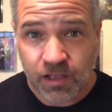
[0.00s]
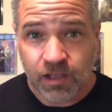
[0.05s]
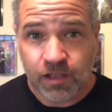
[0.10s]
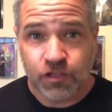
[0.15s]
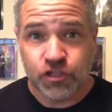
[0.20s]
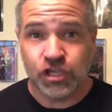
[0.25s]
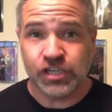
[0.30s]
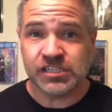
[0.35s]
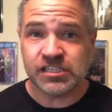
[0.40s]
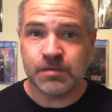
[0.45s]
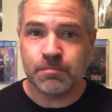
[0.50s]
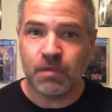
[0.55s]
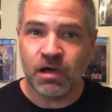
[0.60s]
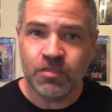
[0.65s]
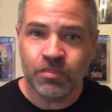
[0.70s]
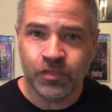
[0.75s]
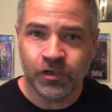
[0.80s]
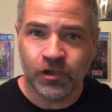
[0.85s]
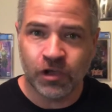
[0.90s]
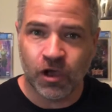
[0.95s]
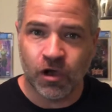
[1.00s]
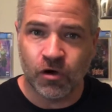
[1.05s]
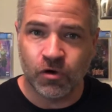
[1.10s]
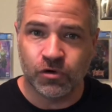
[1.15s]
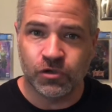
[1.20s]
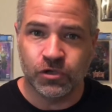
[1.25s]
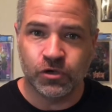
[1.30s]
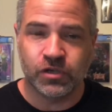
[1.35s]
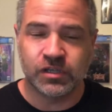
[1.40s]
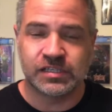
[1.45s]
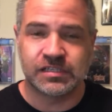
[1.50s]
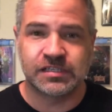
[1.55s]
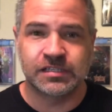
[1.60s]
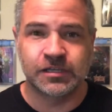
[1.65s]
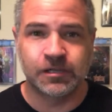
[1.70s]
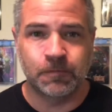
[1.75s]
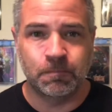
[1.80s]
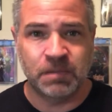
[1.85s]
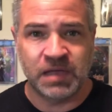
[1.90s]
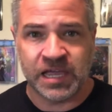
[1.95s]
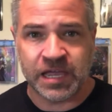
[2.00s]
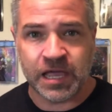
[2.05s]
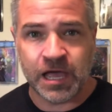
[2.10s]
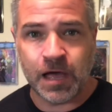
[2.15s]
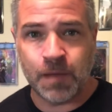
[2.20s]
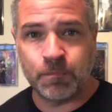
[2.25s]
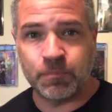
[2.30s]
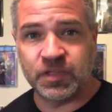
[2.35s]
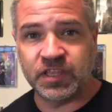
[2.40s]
Just a month ago, you could still pick up